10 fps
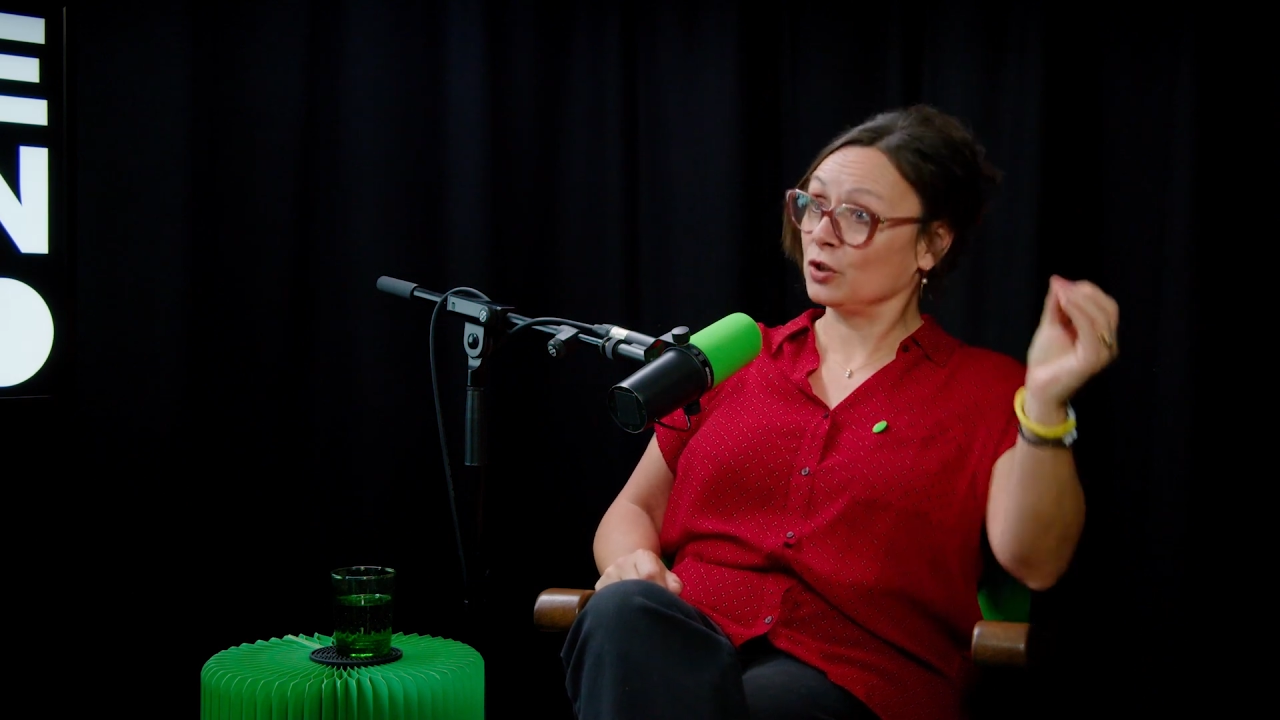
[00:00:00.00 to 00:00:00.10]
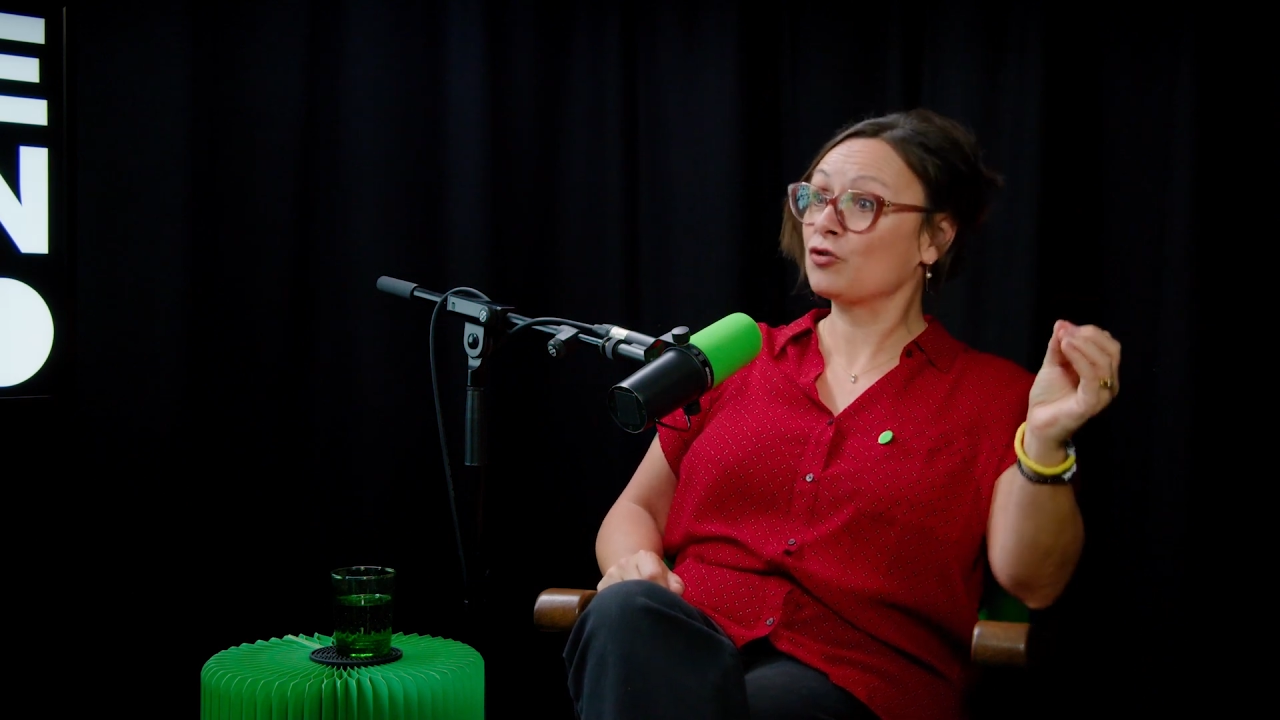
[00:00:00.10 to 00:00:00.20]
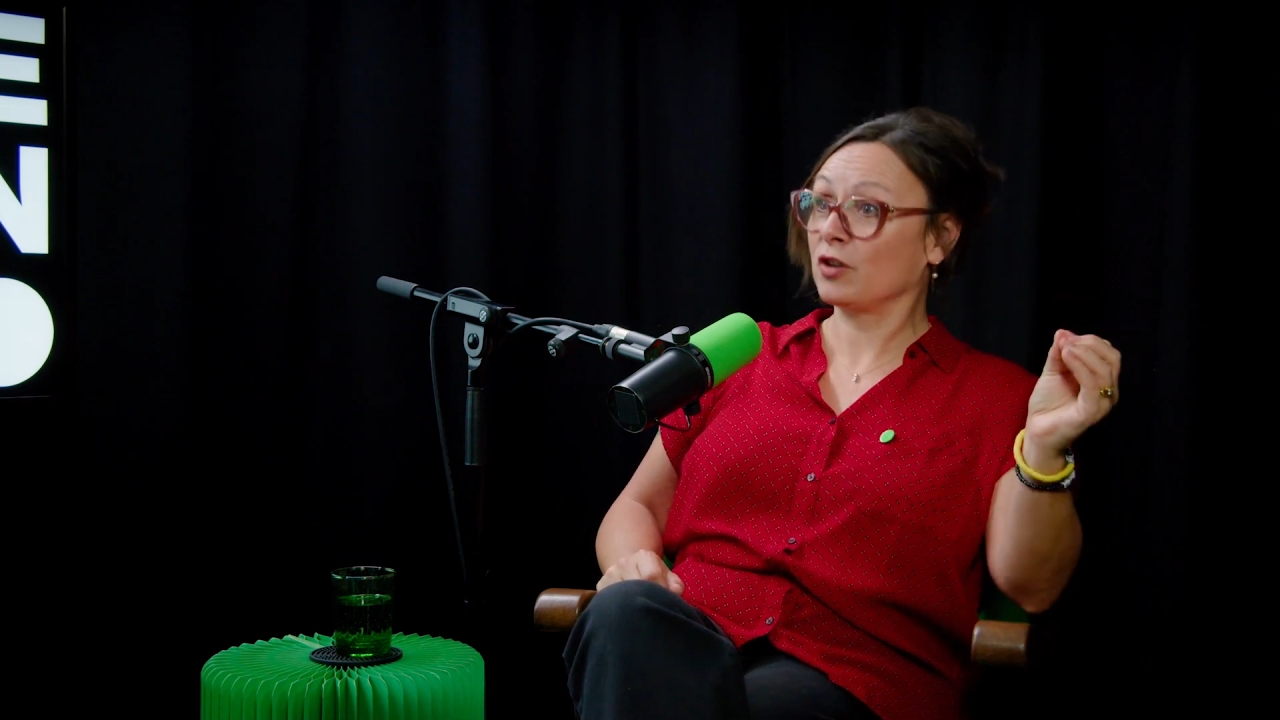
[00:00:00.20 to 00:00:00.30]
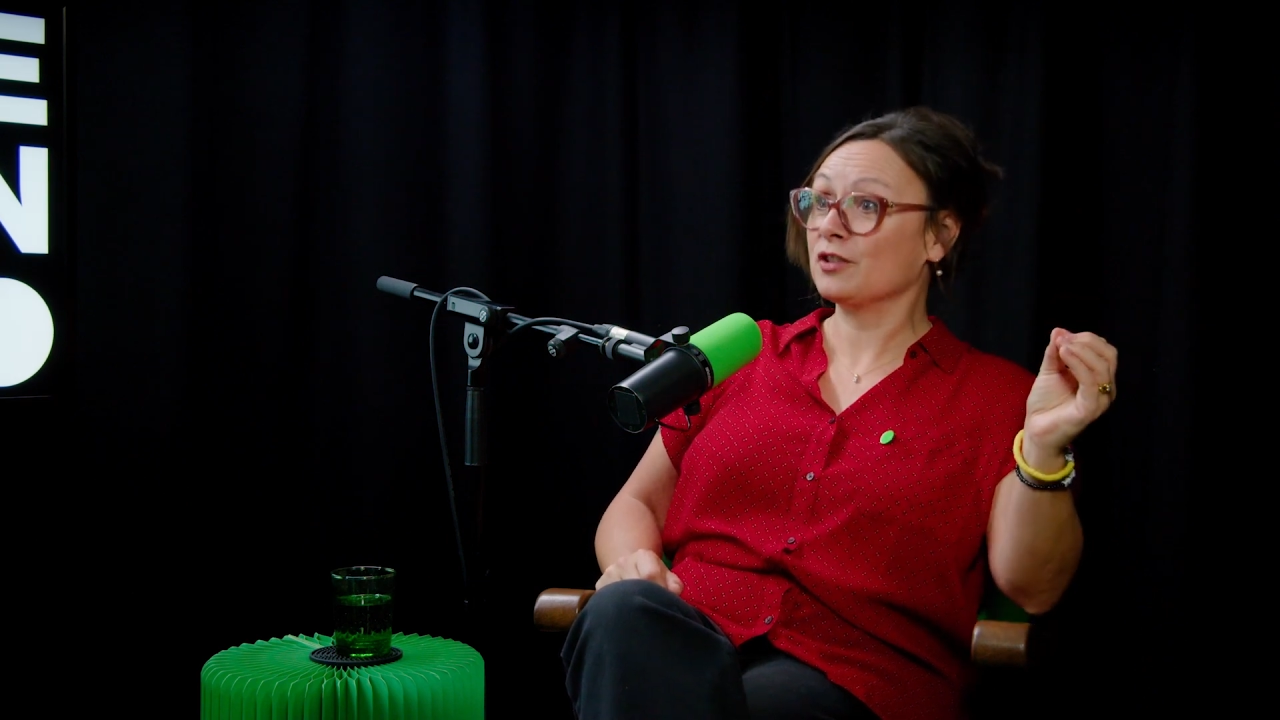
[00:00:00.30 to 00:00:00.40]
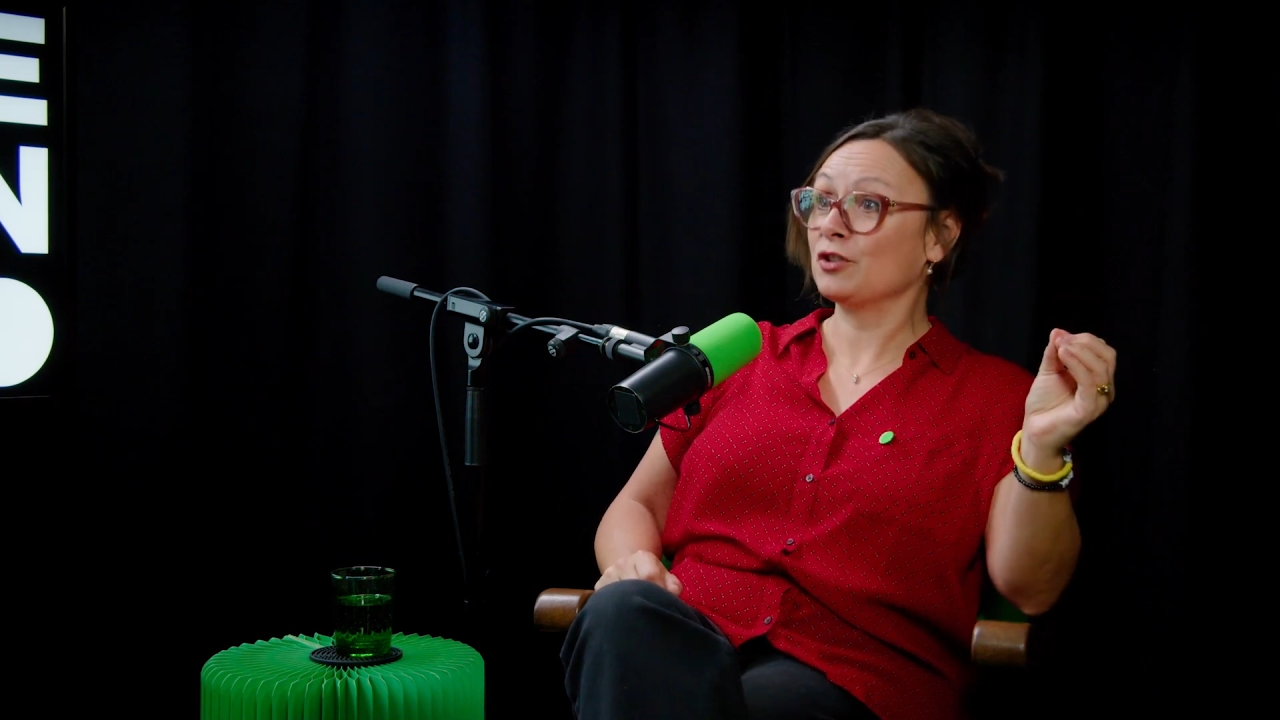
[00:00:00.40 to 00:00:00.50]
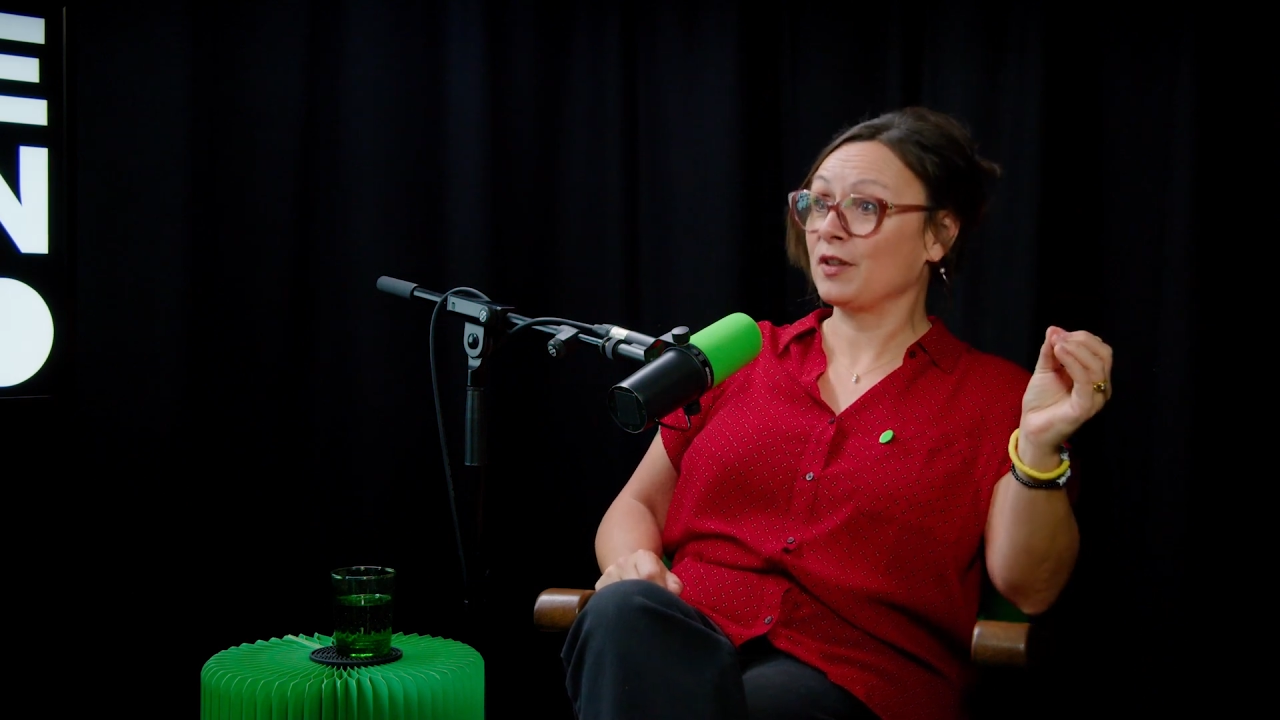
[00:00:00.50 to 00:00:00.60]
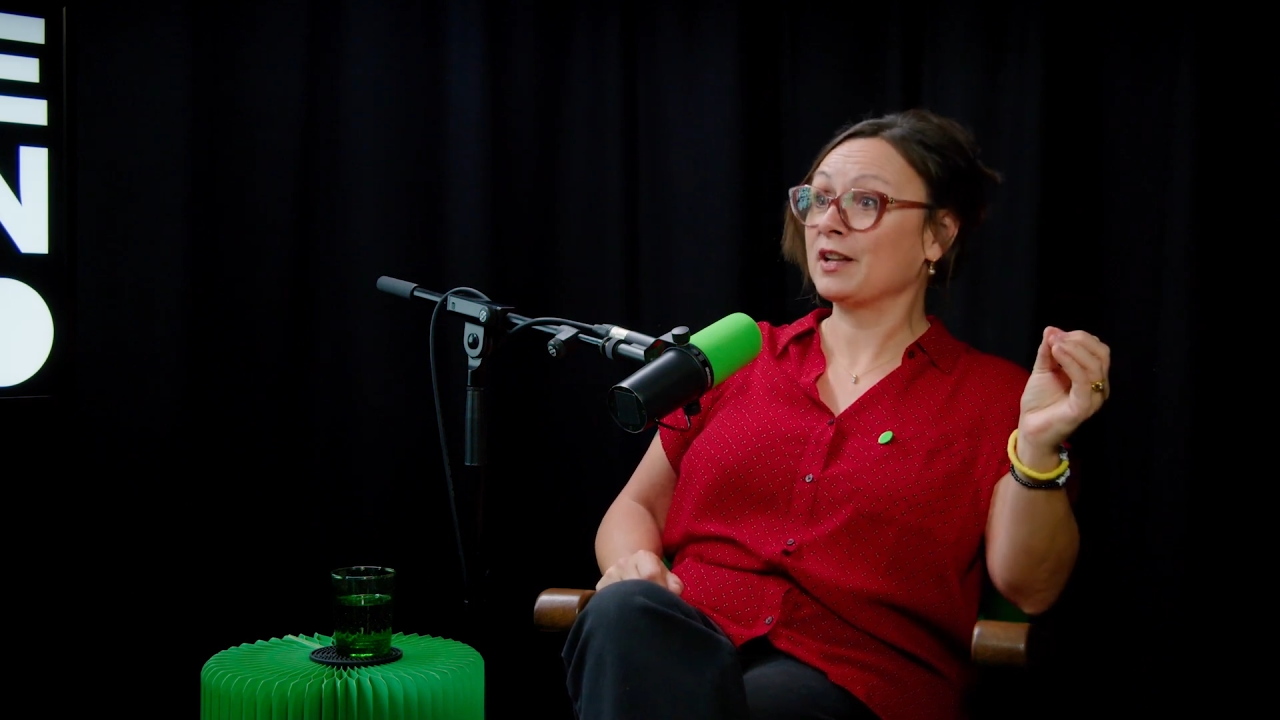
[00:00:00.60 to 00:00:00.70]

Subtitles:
you try and do